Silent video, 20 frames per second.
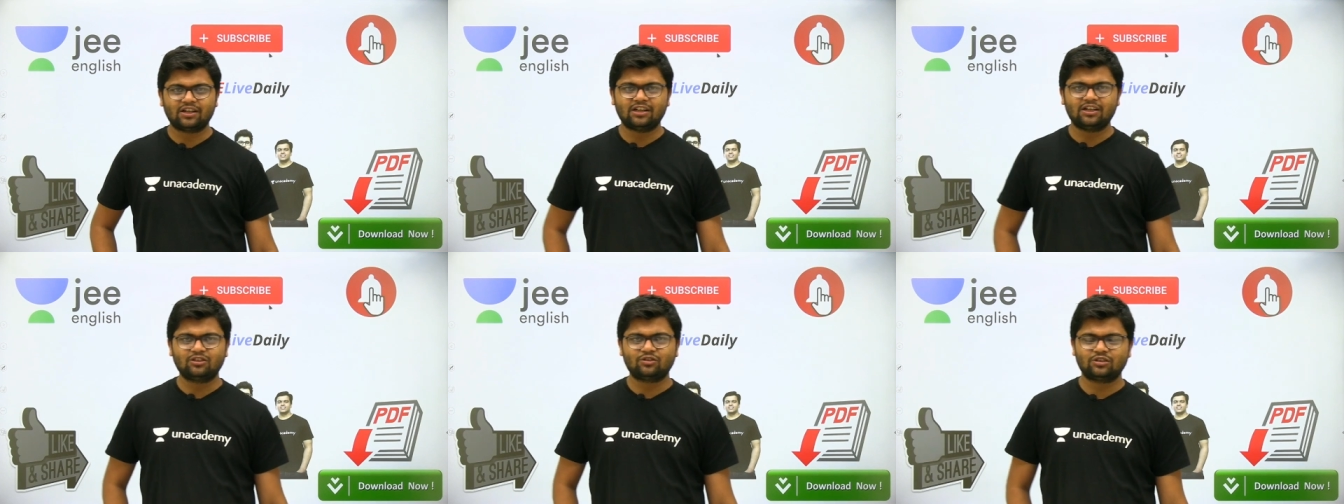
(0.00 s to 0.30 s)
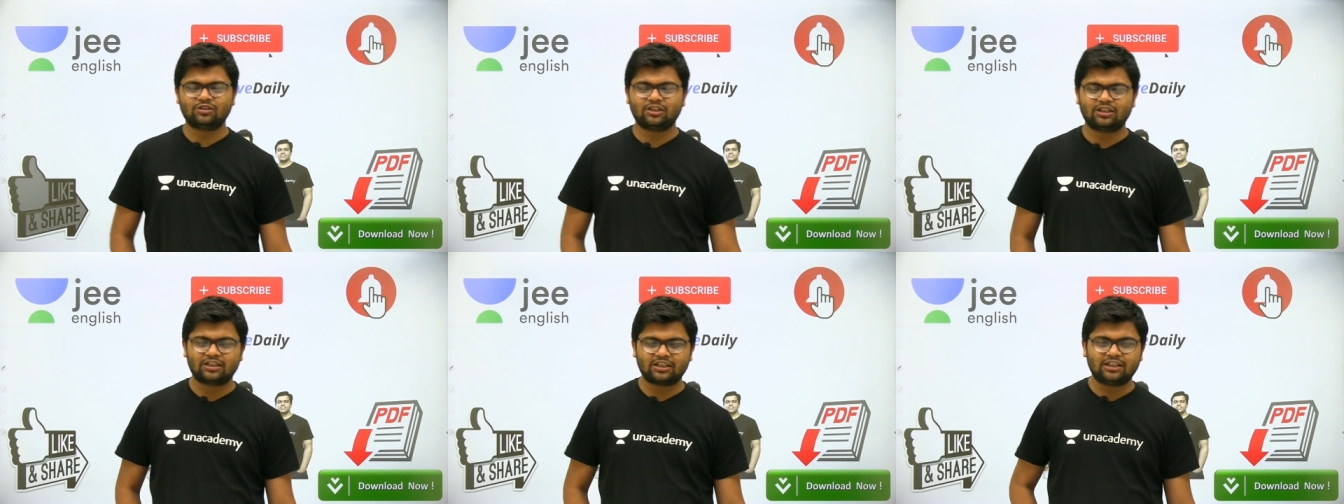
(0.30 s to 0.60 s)
Daily
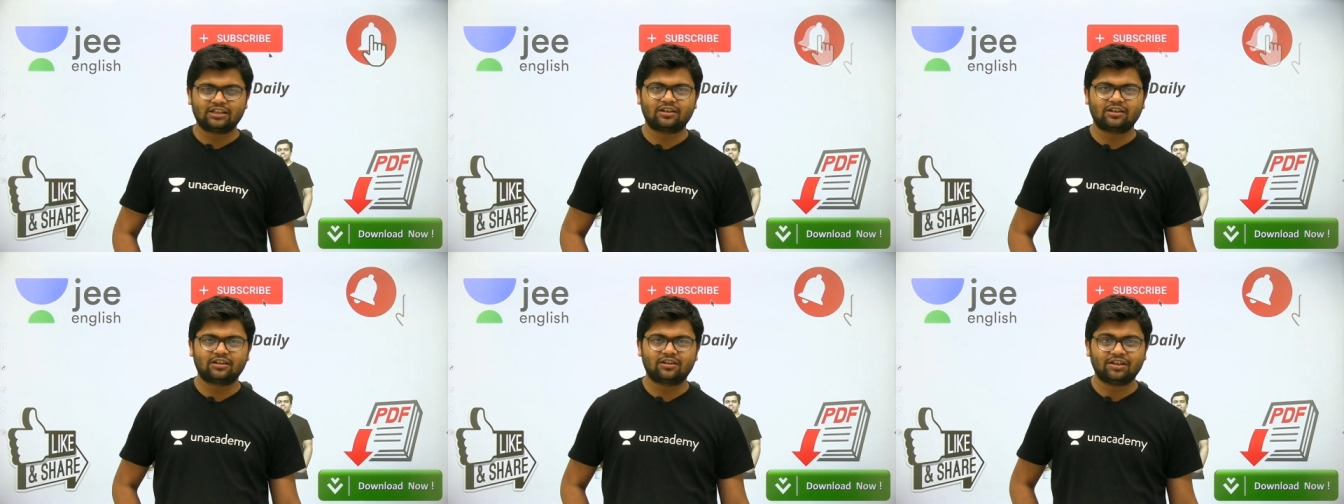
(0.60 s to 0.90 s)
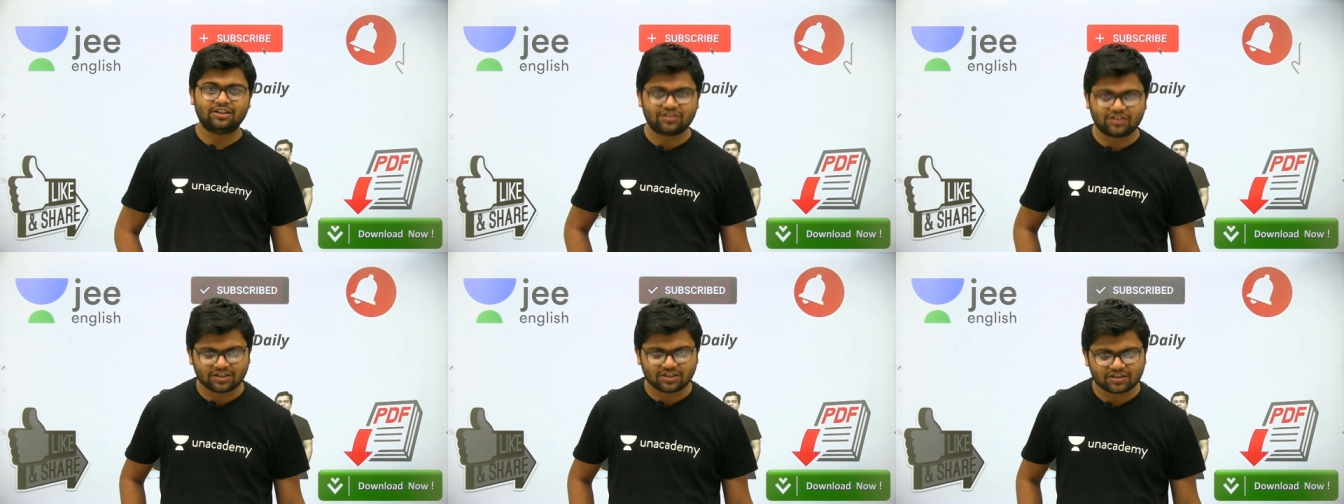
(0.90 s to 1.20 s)
so that it
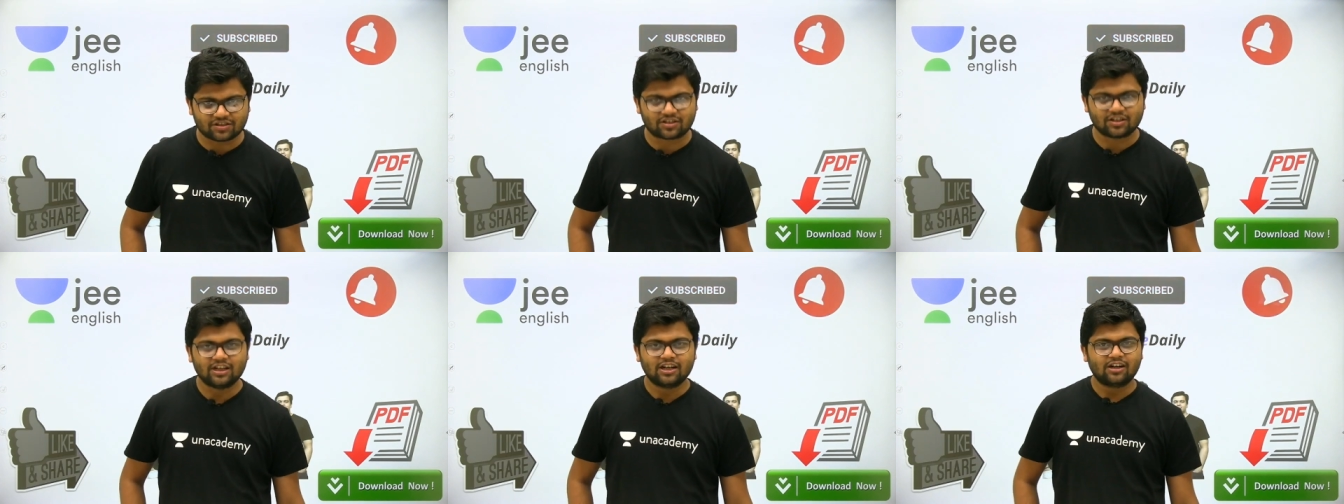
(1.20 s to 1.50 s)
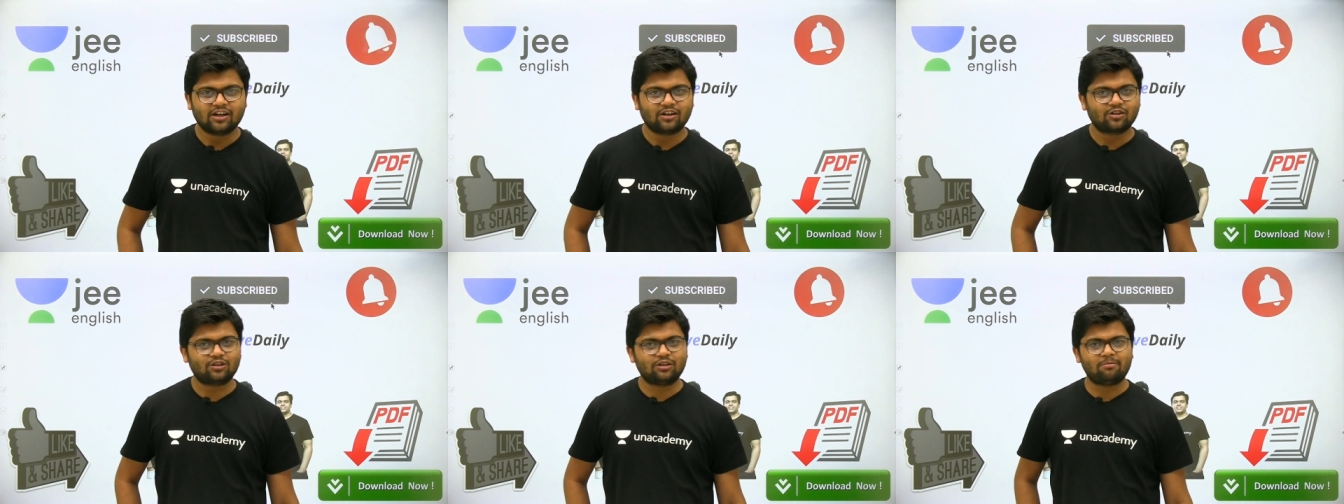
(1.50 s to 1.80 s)
reaches
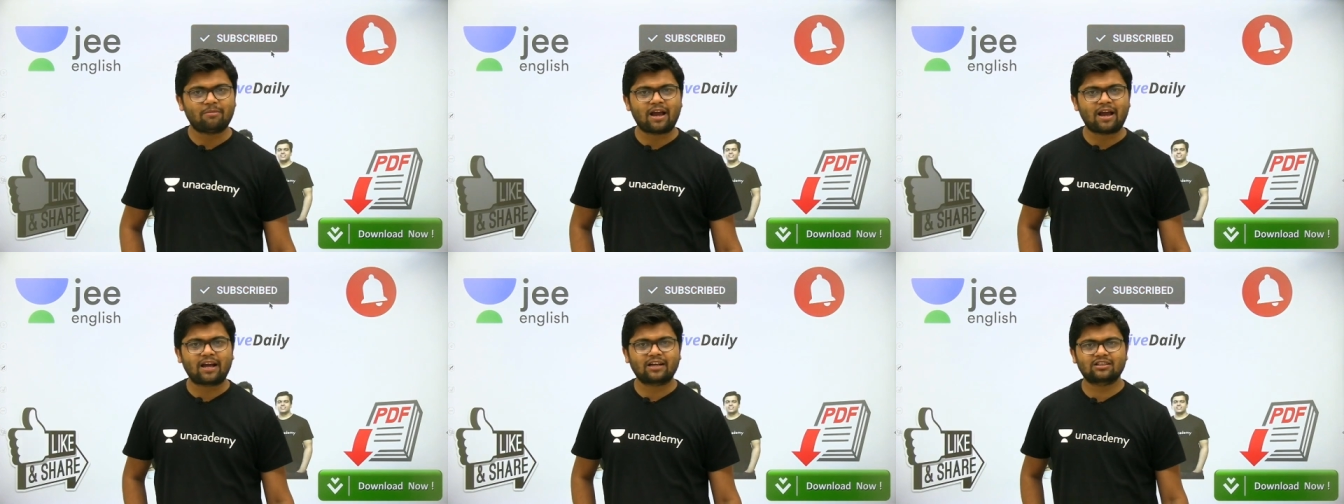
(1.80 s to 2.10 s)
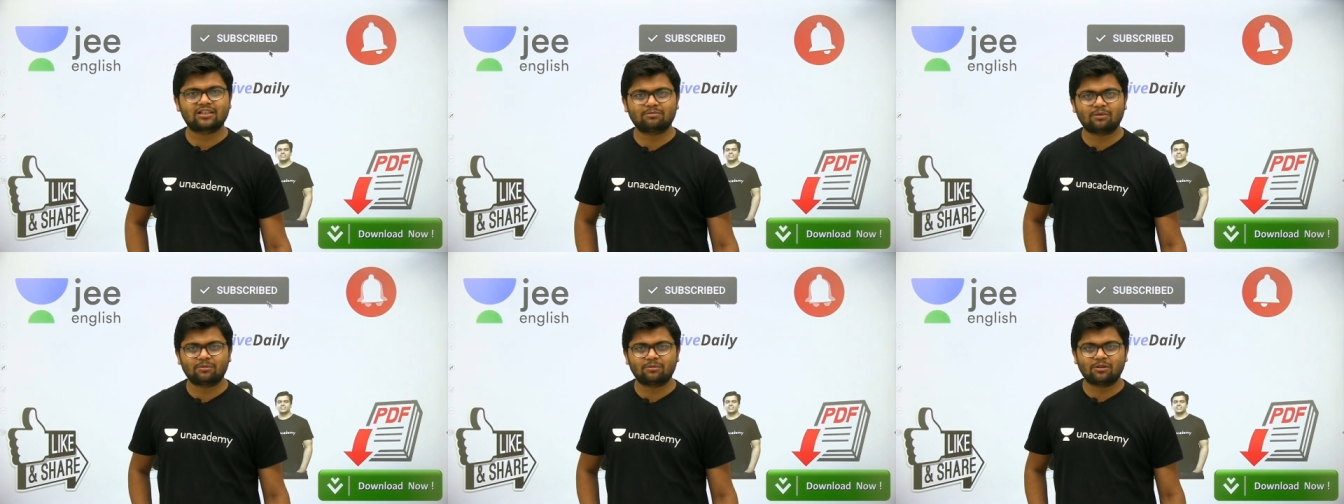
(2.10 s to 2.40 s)
to the
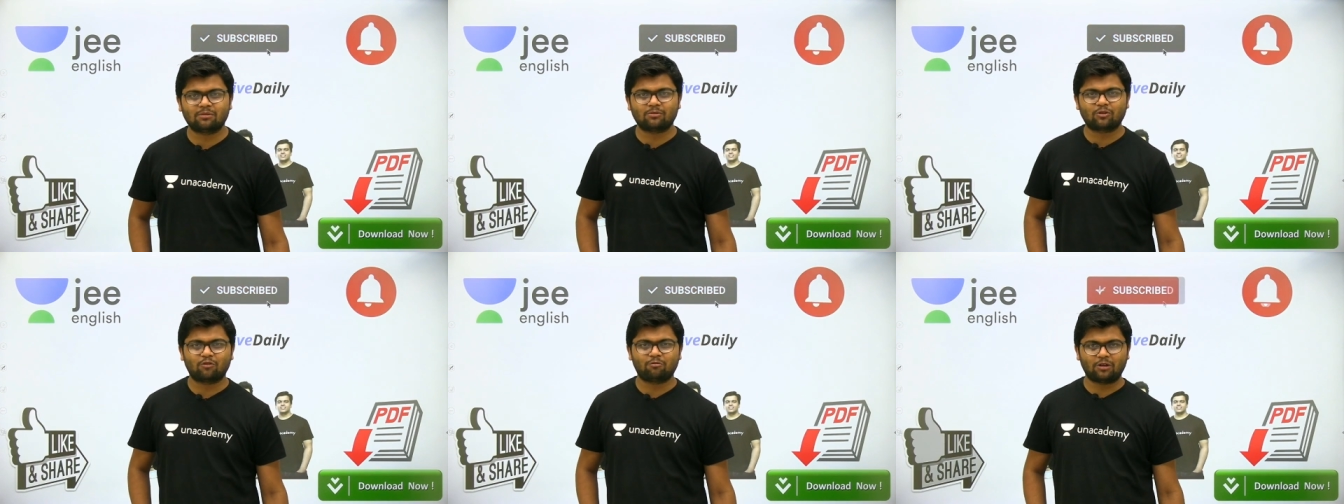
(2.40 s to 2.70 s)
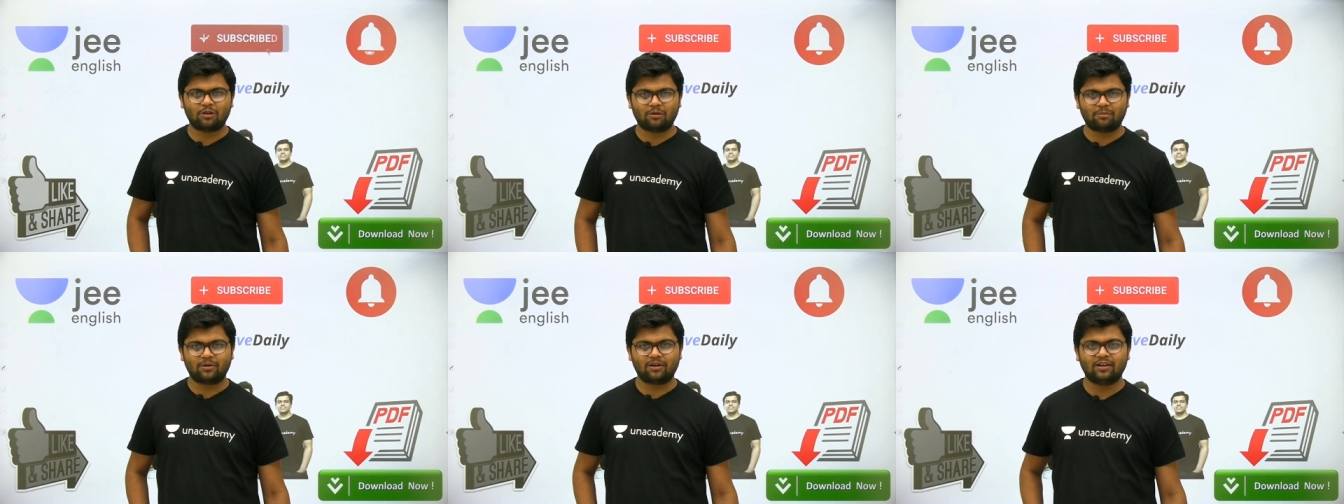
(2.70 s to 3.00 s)
maximum number
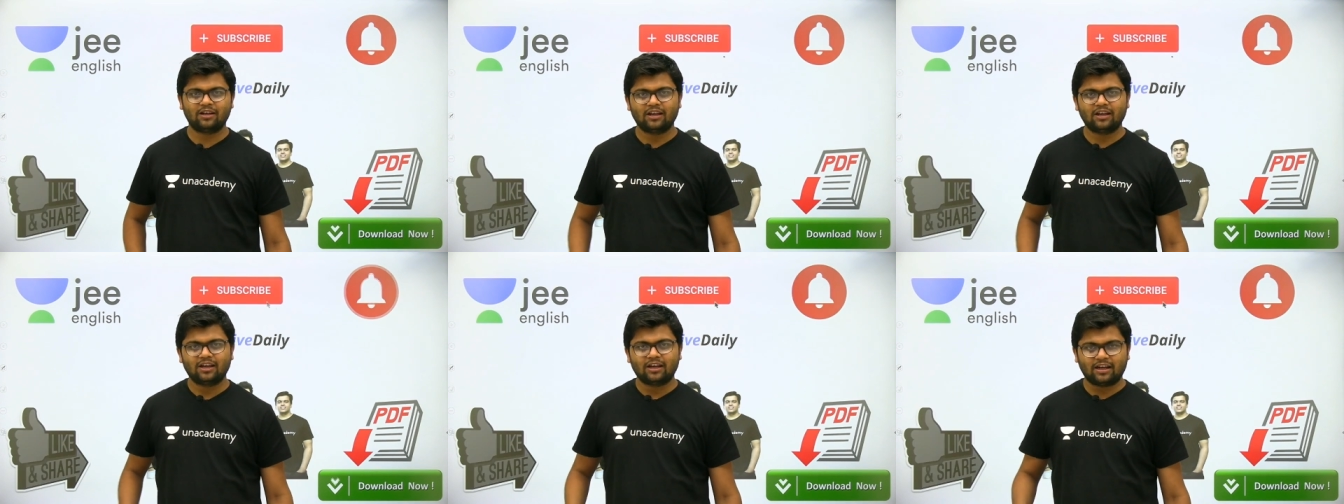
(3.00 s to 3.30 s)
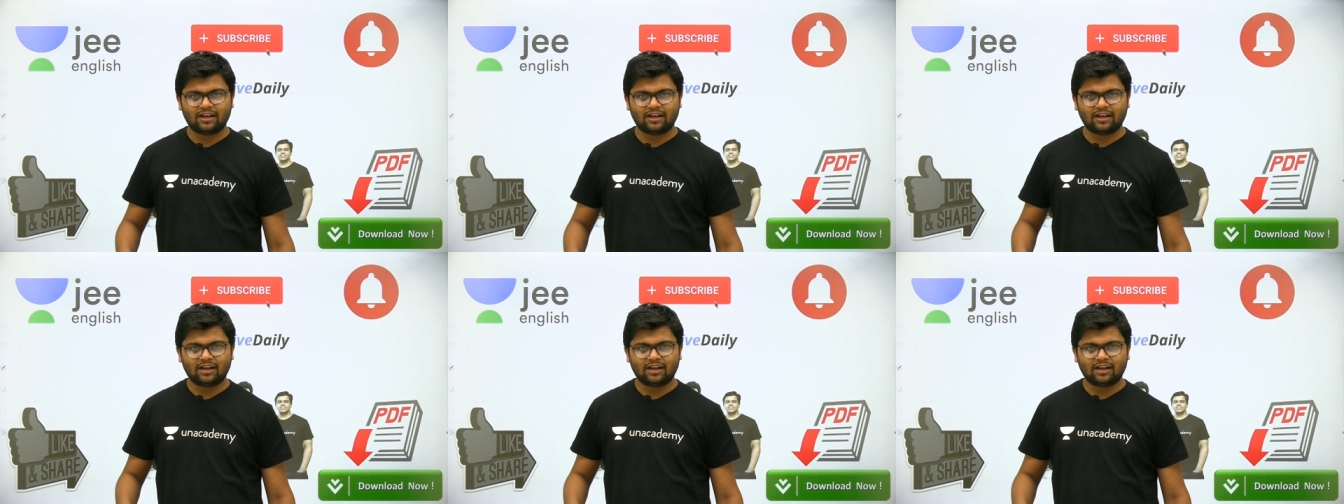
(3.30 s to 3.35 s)
of people.